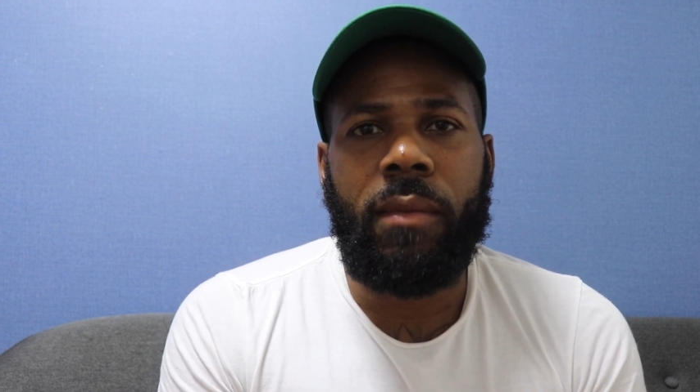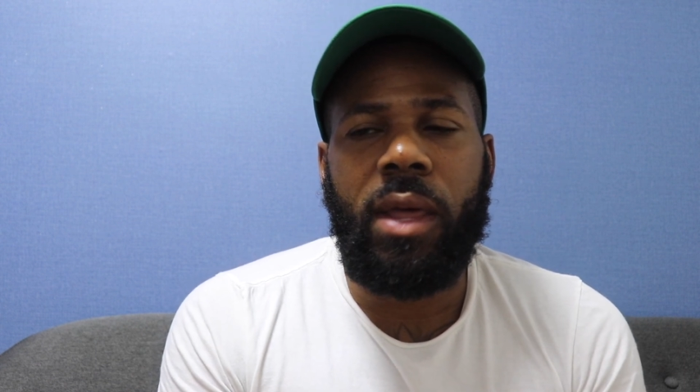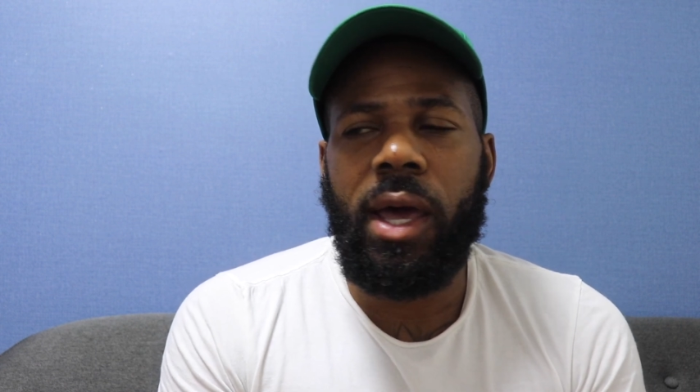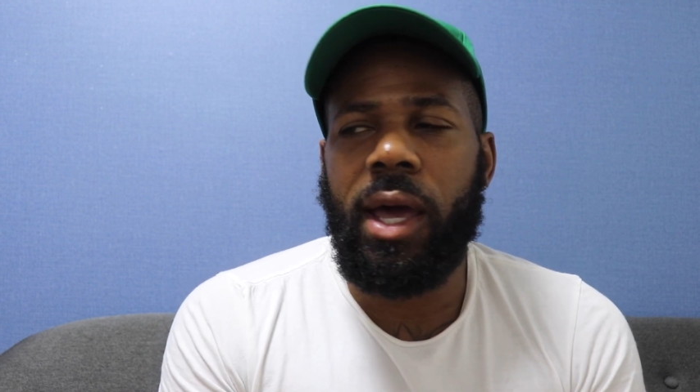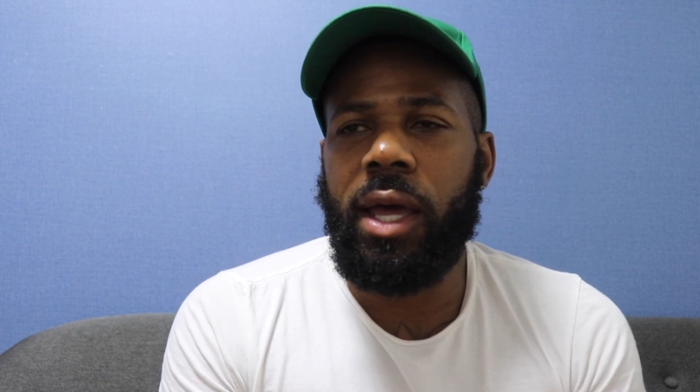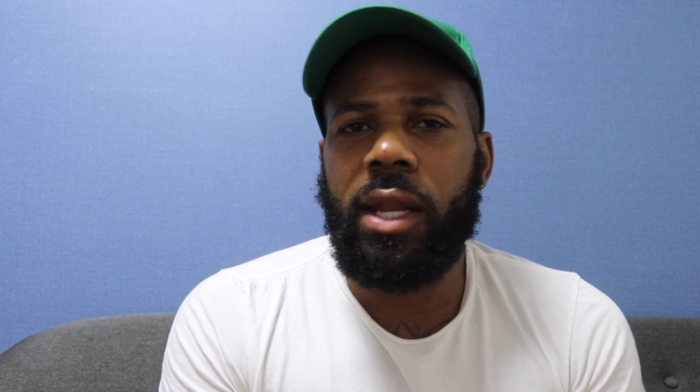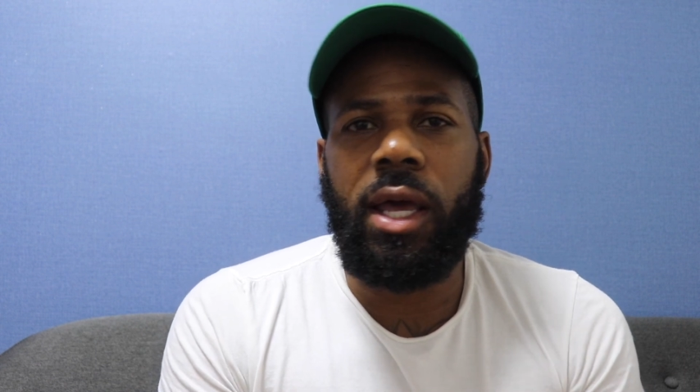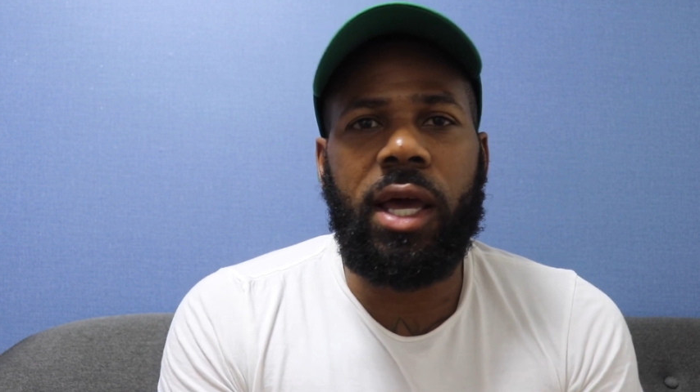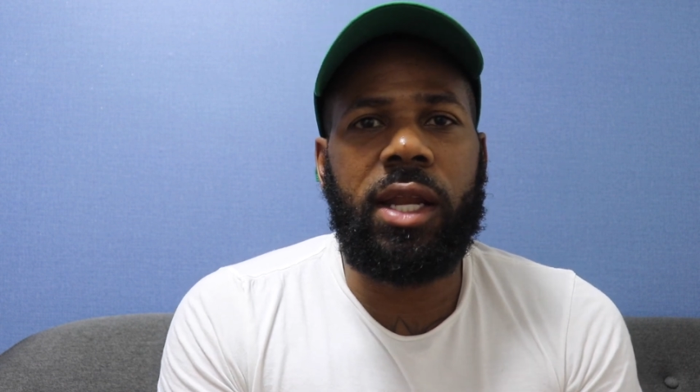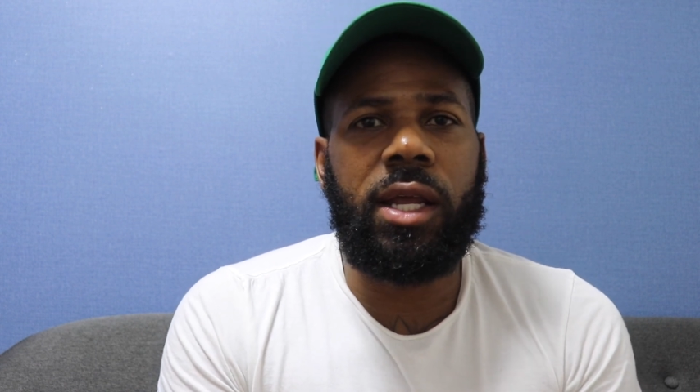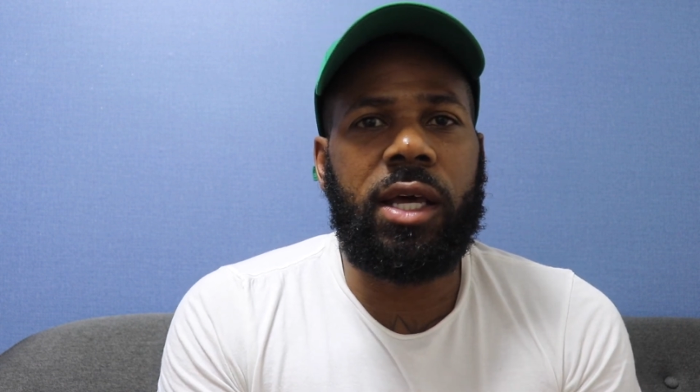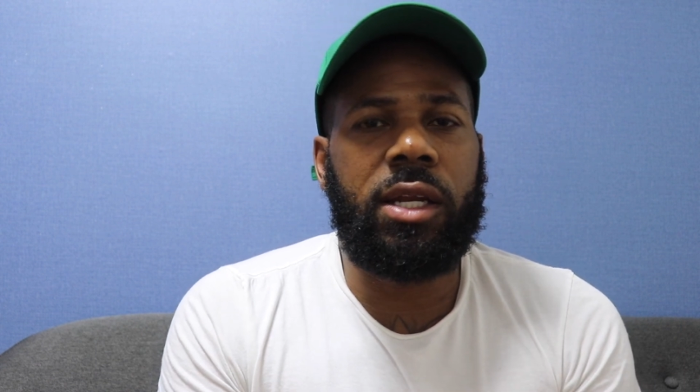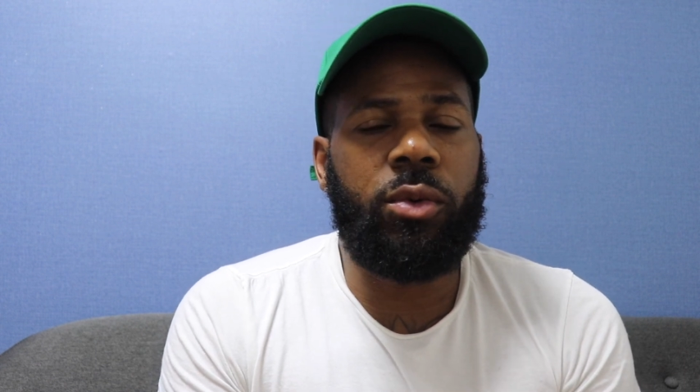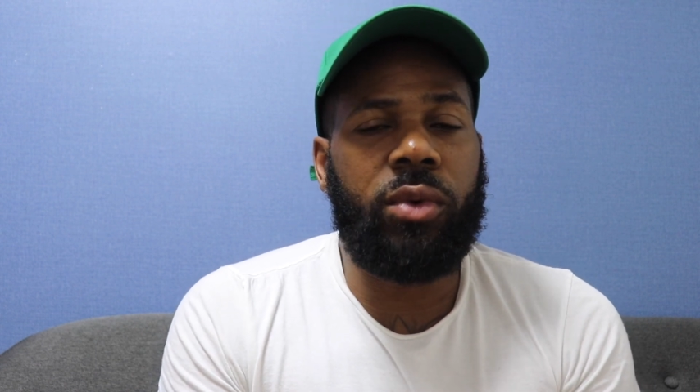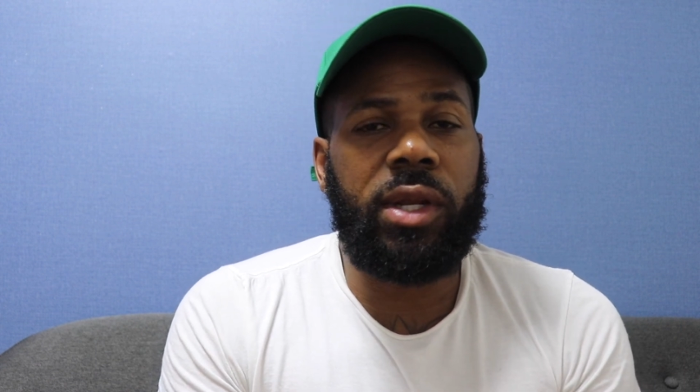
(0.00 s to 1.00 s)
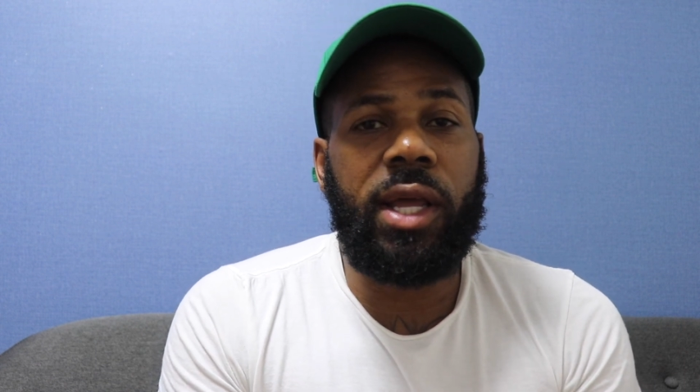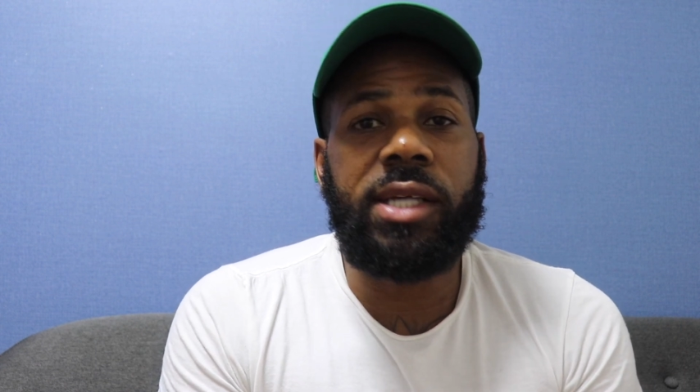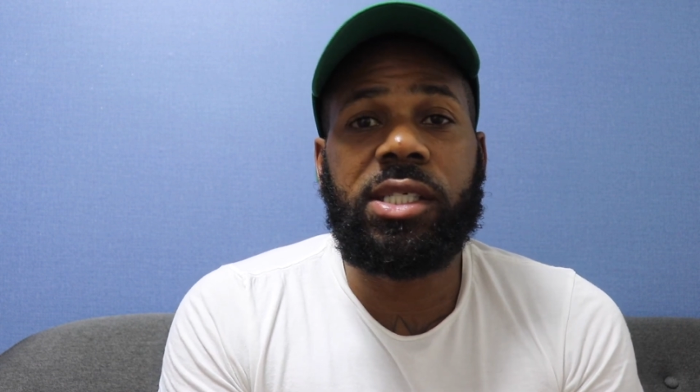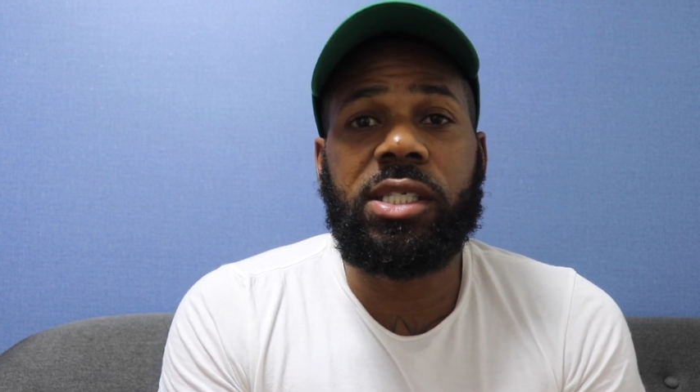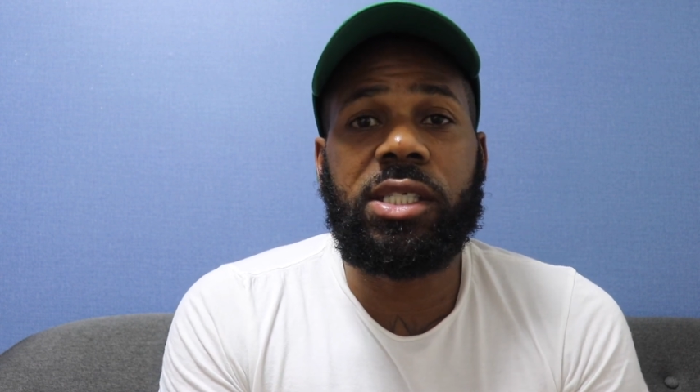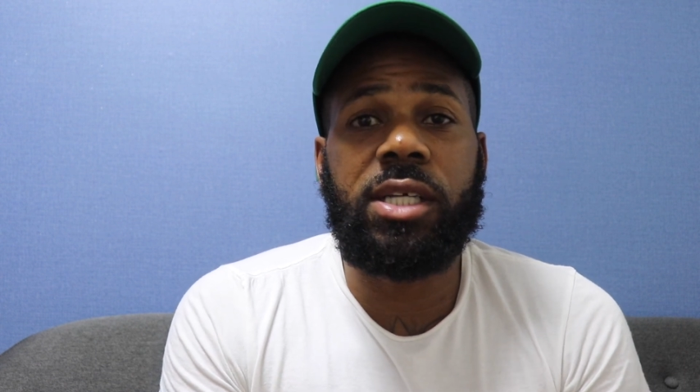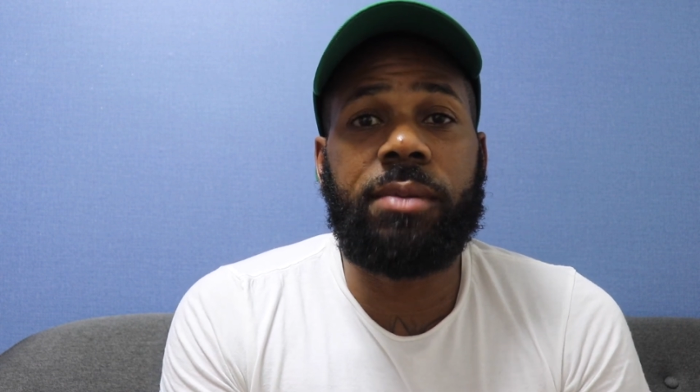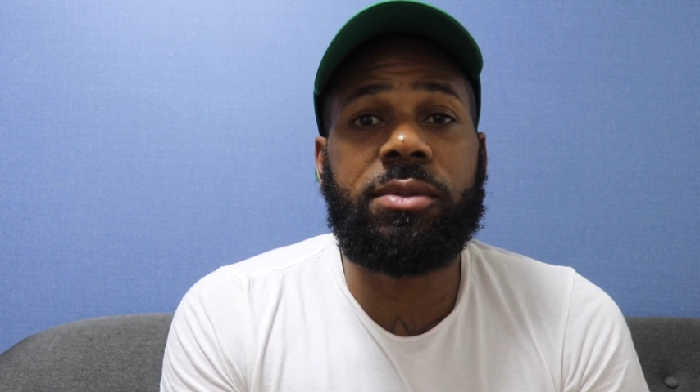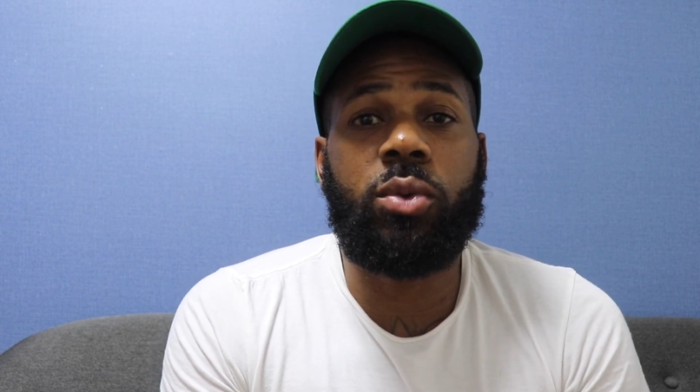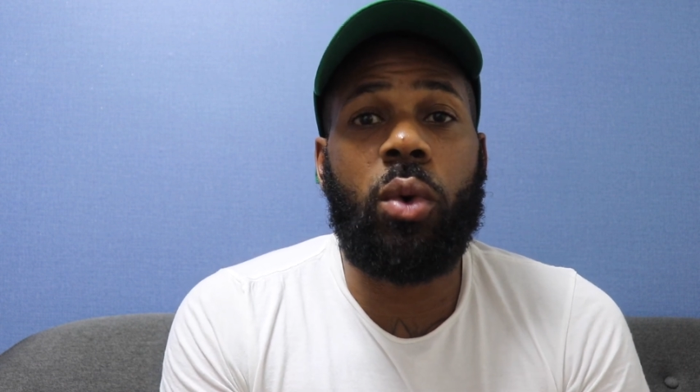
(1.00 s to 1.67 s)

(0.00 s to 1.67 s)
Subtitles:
And in relationships